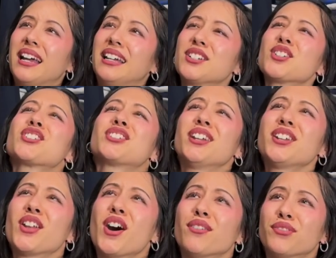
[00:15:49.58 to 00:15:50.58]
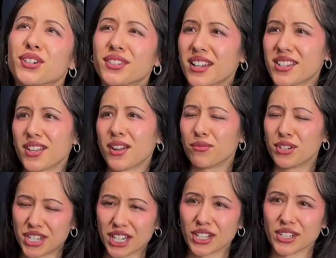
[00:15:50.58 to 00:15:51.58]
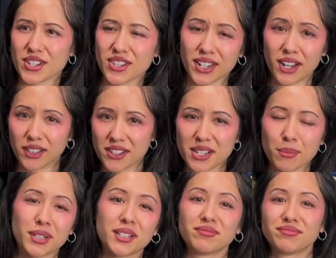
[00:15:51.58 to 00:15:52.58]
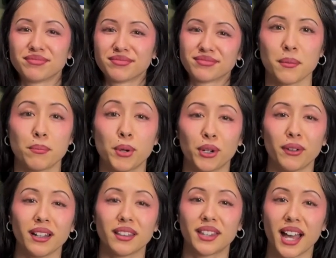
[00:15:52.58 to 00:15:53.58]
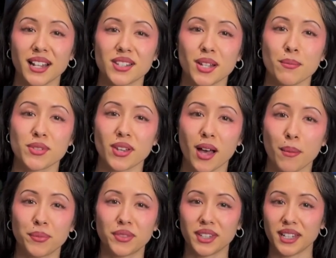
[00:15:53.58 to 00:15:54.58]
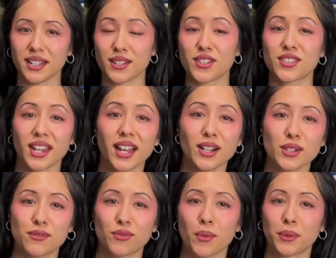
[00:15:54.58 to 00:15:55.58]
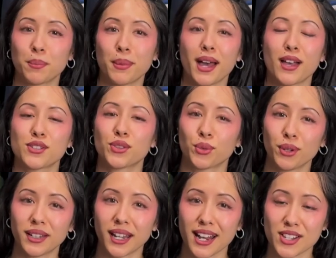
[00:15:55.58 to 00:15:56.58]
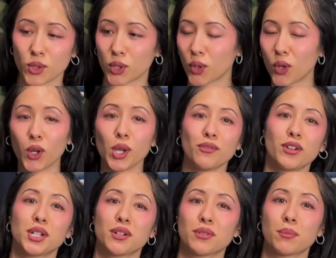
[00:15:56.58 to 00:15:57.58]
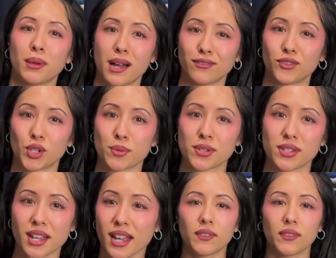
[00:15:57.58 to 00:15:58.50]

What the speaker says: Just send an offer that's not ridiculous, and I'll accept it. But alright, that sums up the sales from the past 3 days on all of our different platforms.